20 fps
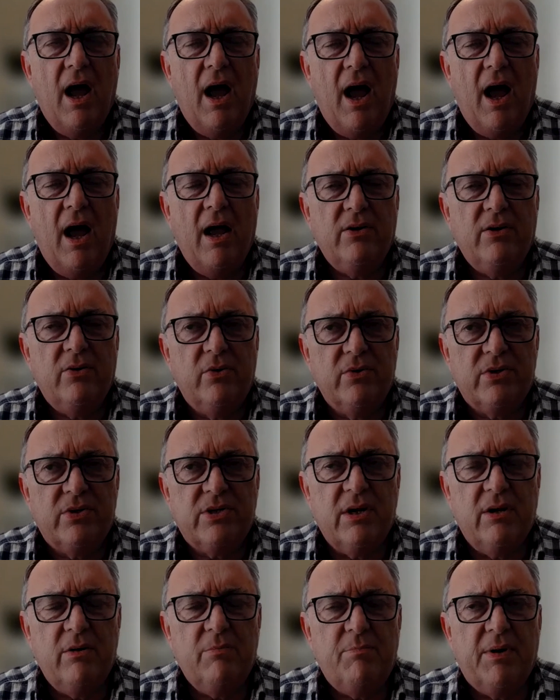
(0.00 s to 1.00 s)
And
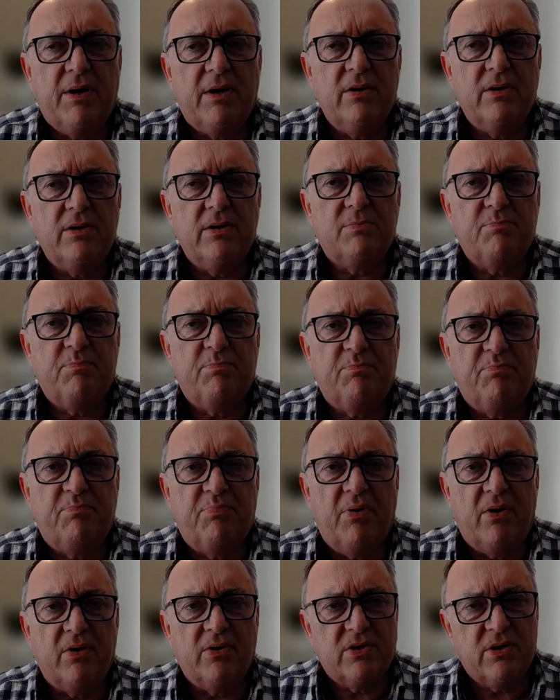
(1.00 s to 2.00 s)
also because
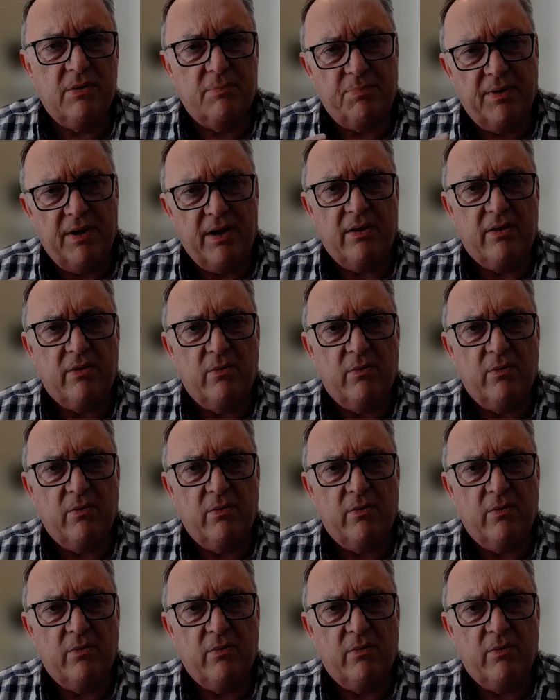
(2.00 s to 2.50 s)
possibly